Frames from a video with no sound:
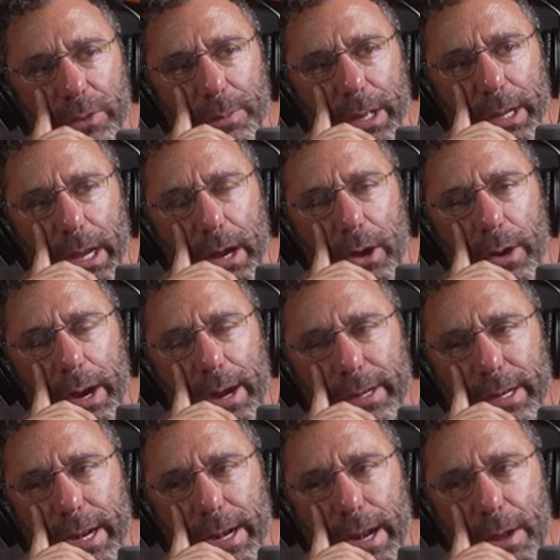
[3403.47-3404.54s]
I'm like, oh, how did
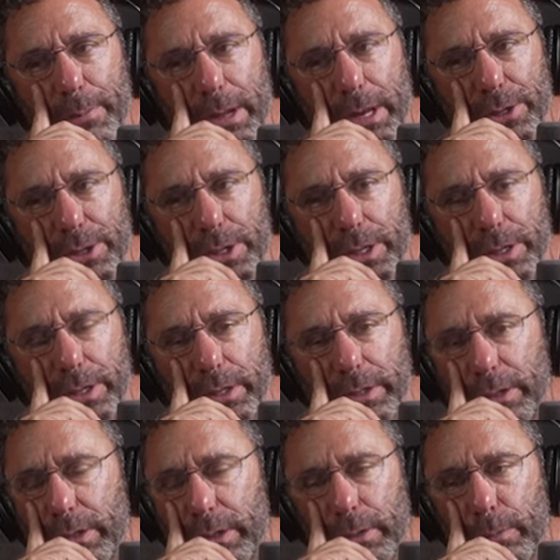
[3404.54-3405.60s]
I not mention
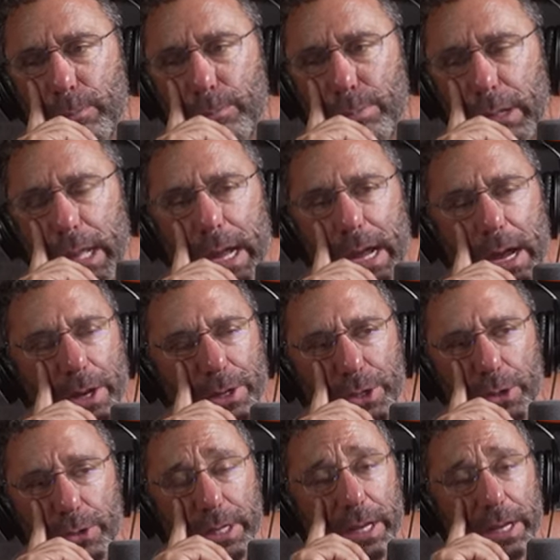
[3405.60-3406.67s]
you know, blah Joe
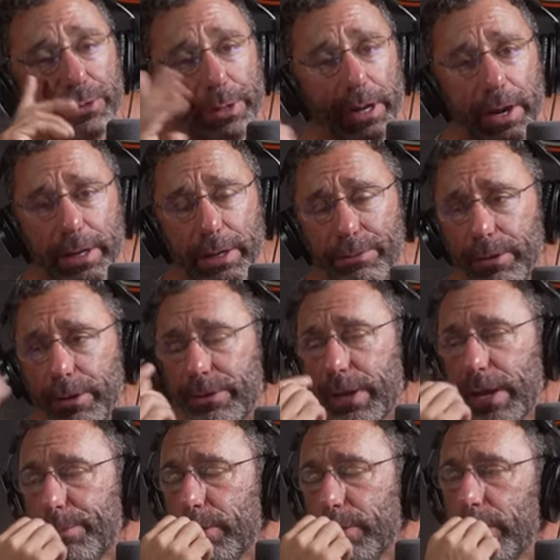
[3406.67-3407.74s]
Satriani, for
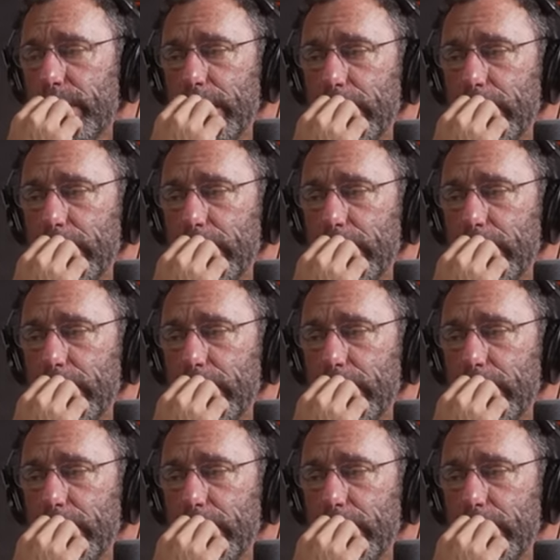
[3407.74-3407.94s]
example?